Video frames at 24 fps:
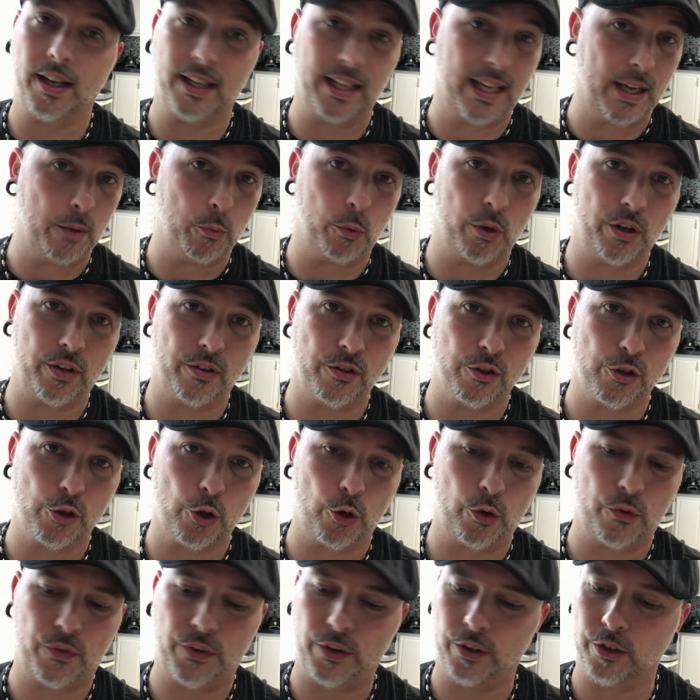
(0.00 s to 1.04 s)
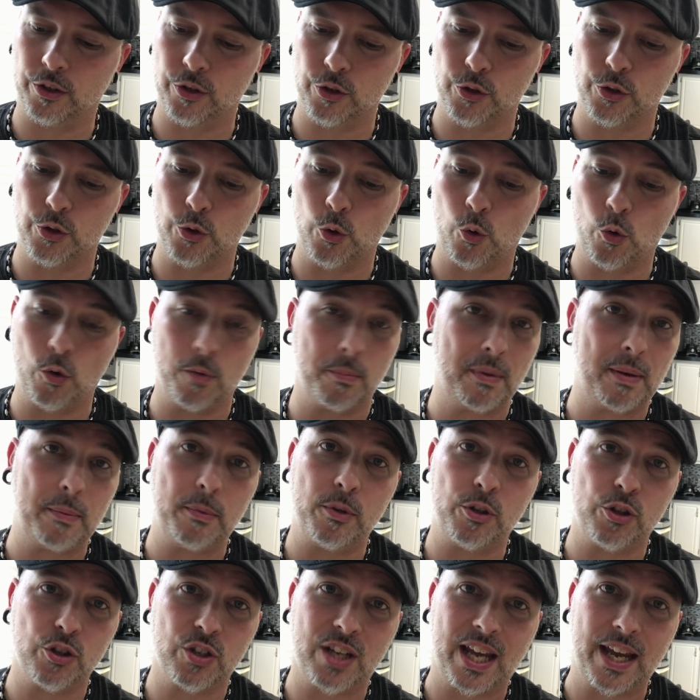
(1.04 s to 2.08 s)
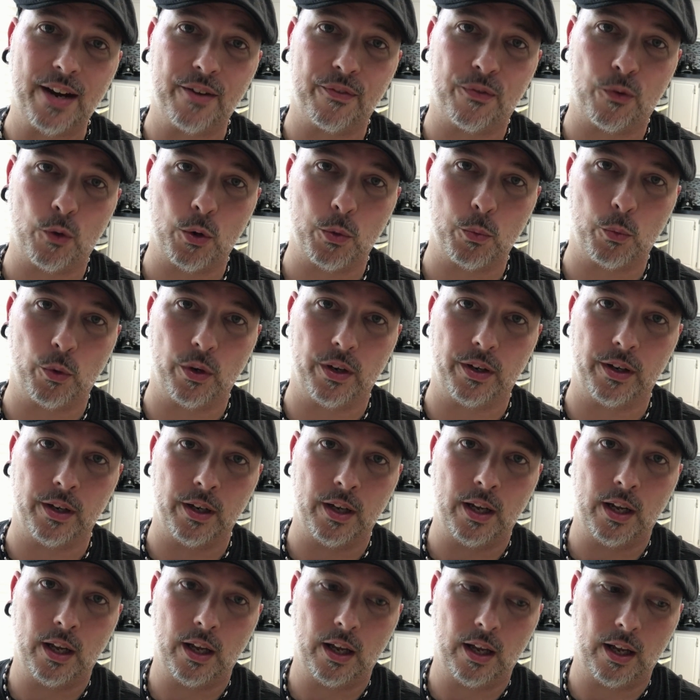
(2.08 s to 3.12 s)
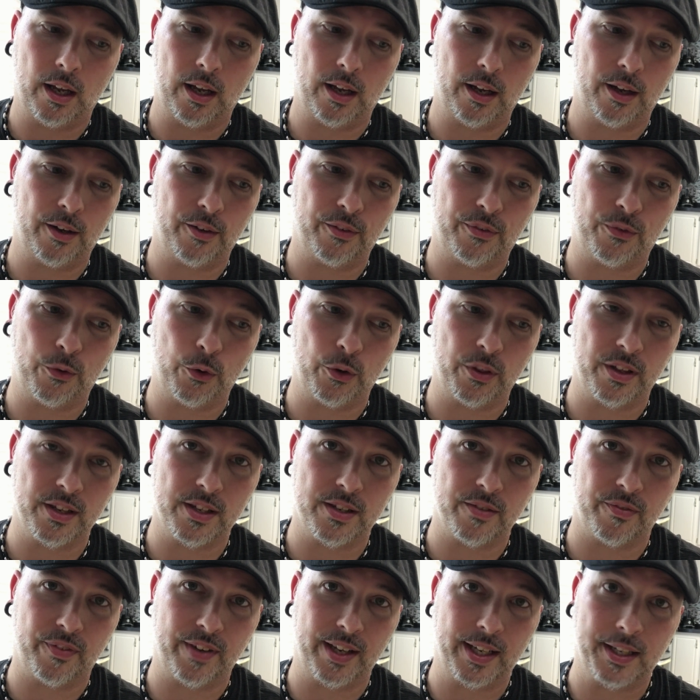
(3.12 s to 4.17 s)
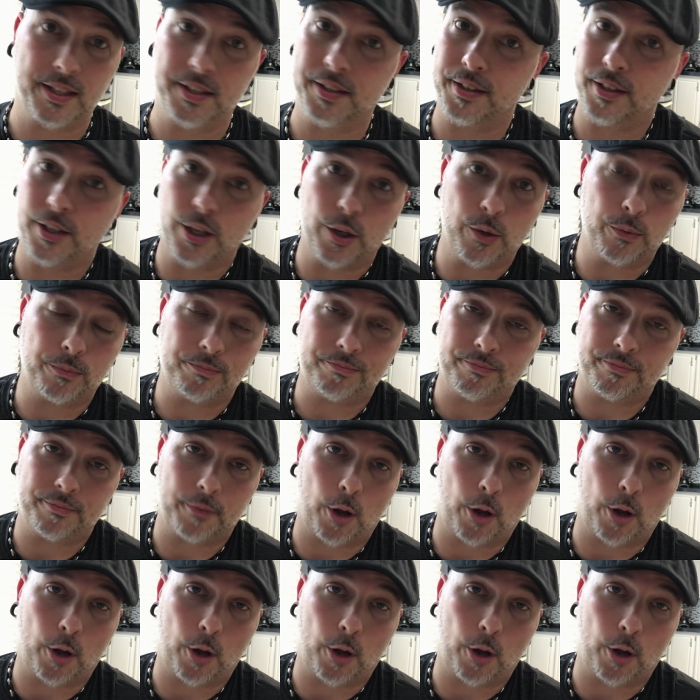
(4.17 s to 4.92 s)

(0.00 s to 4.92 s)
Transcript: get one of your solar filters or maybe you just can't afford one uh, for this event, you know,